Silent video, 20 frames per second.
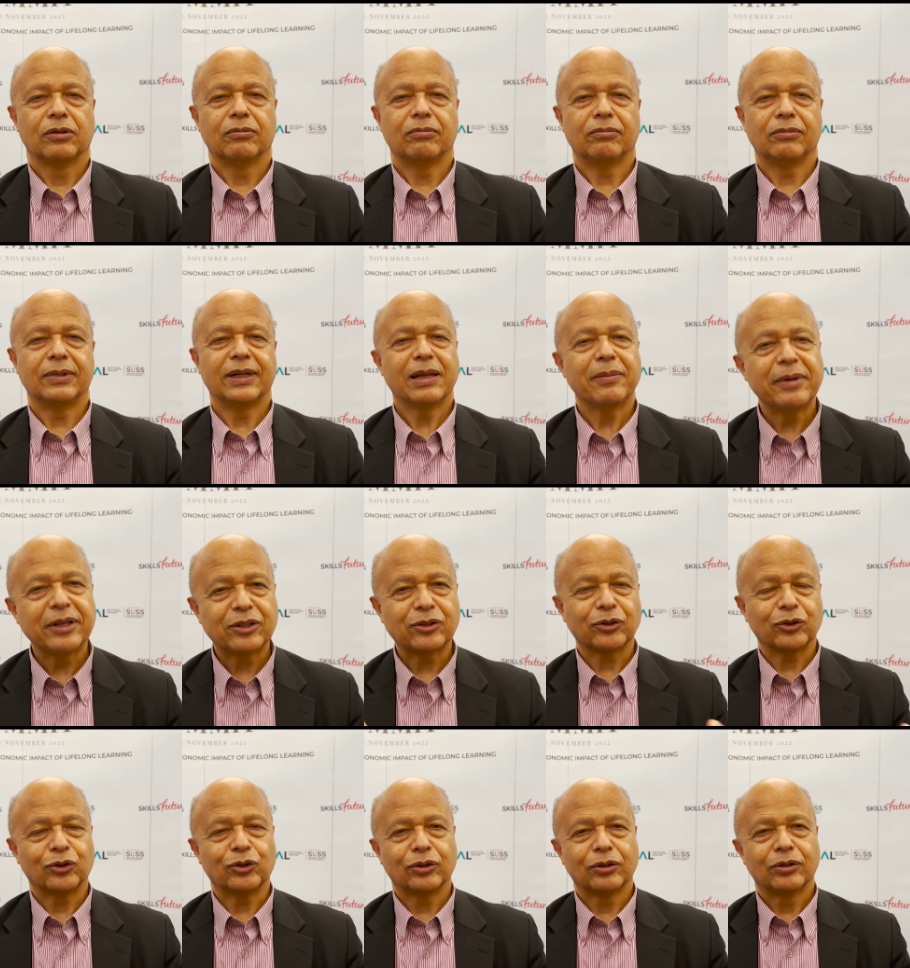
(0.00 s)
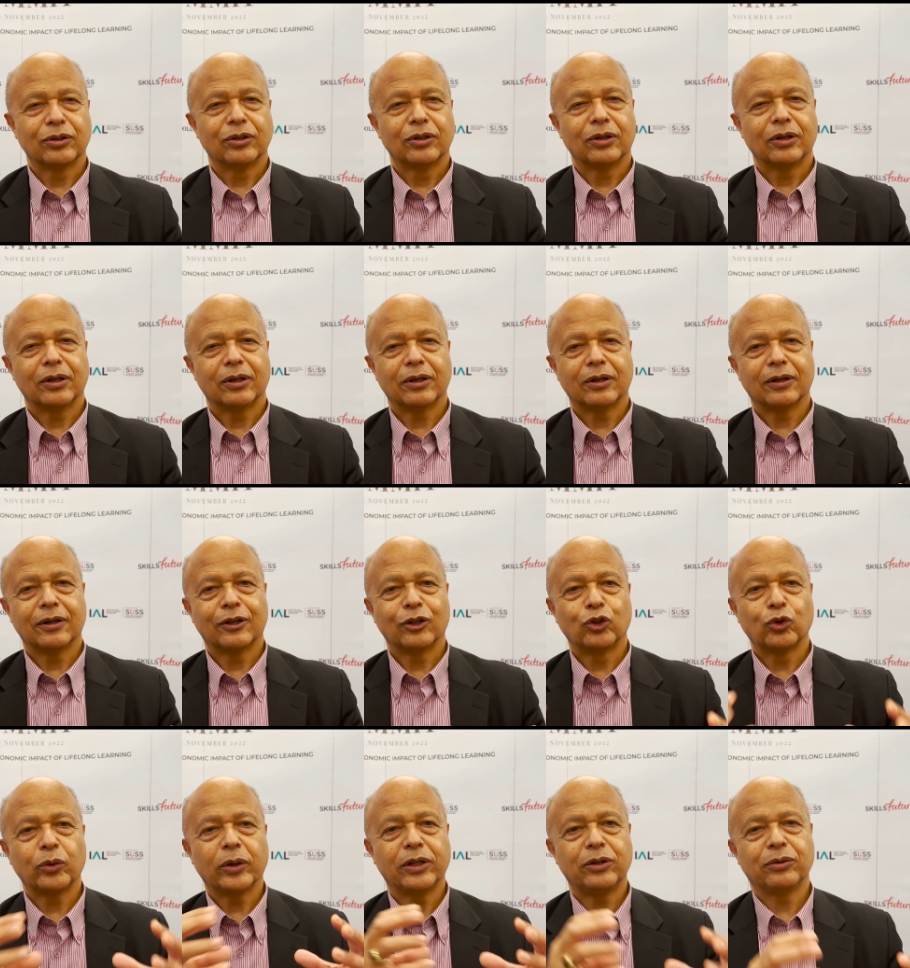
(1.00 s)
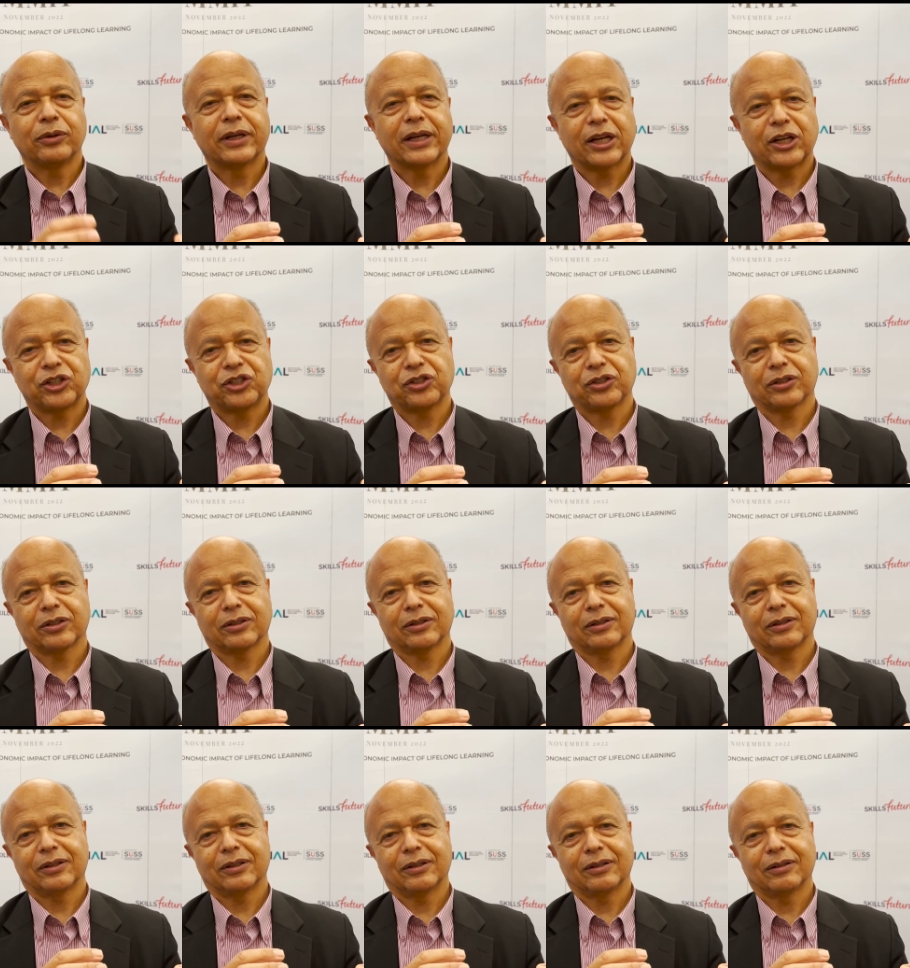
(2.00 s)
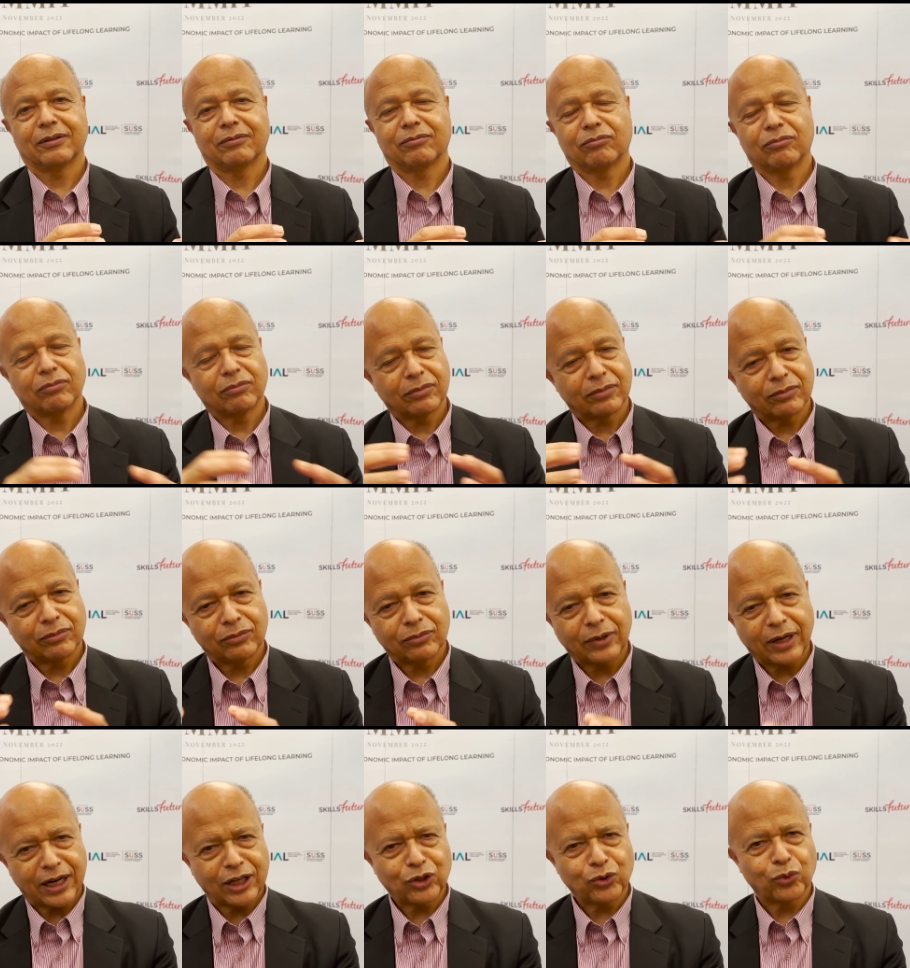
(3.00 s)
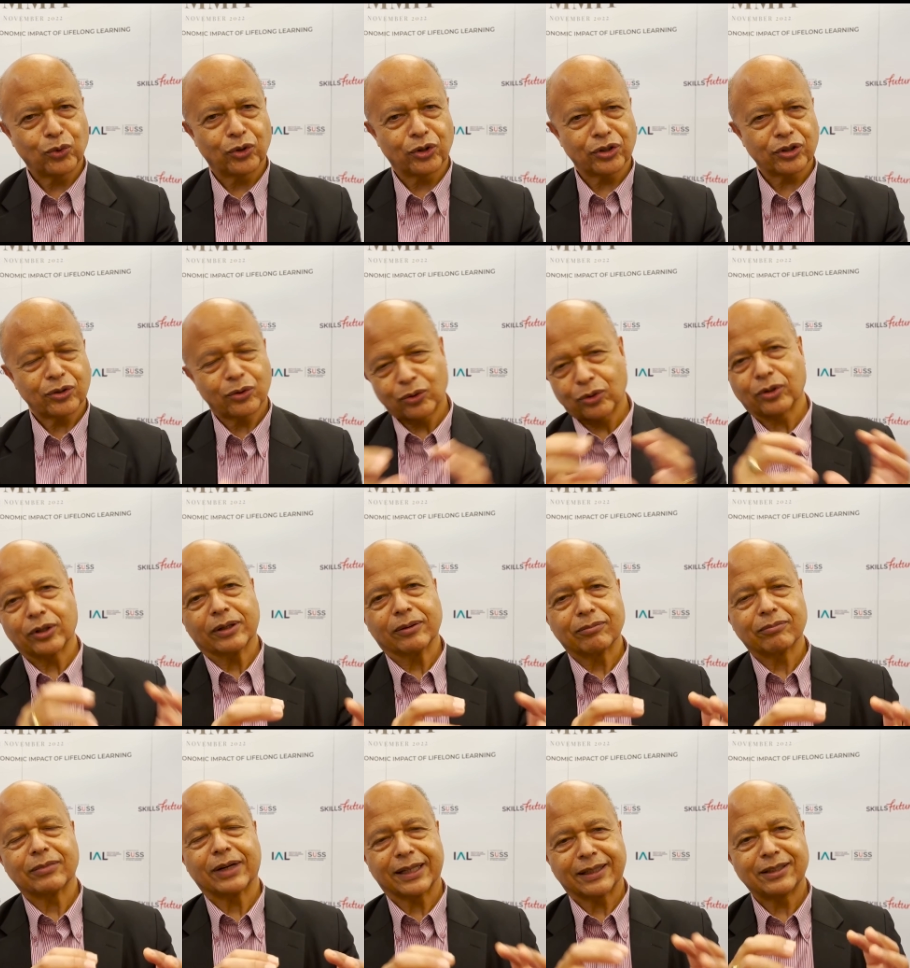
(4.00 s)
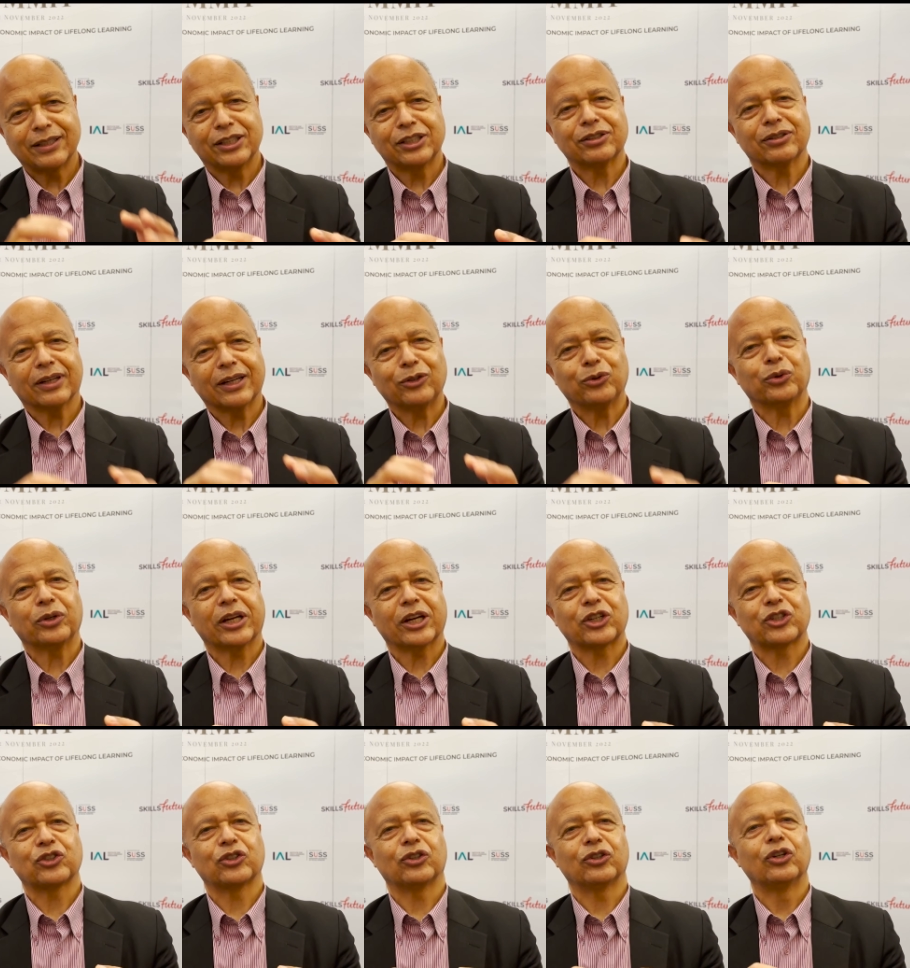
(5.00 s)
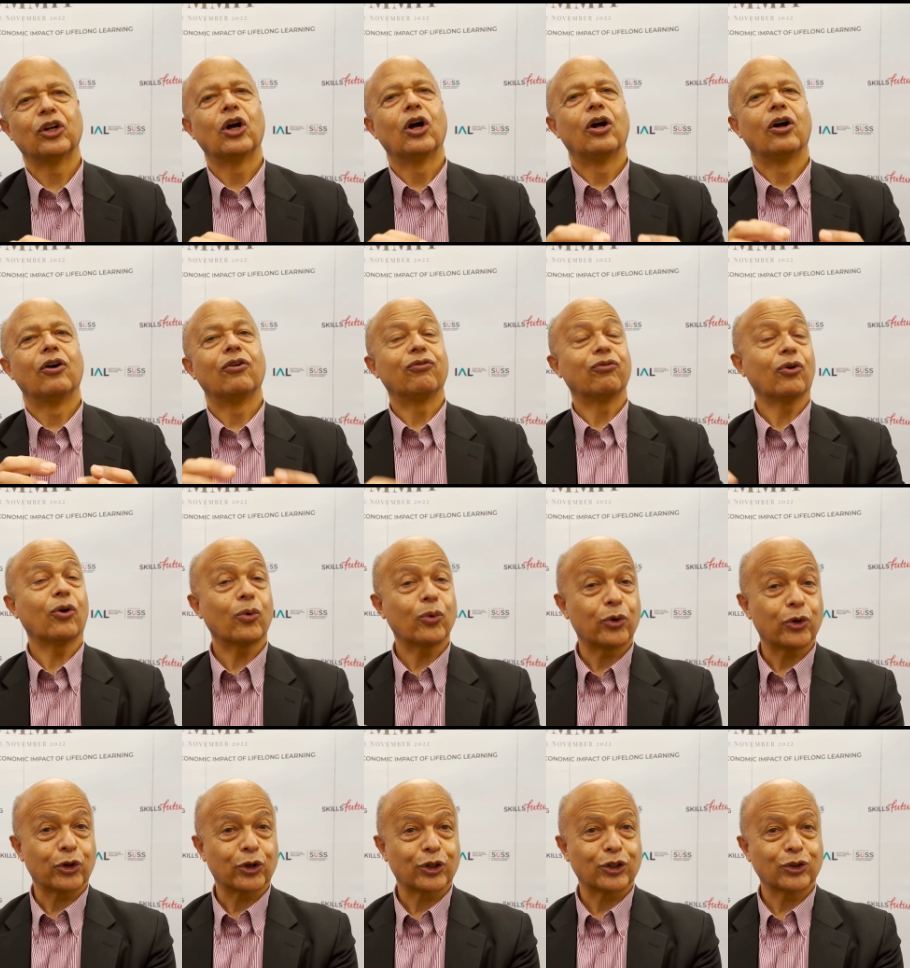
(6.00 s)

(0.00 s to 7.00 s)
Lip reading: limited to education at work, or at least education for work.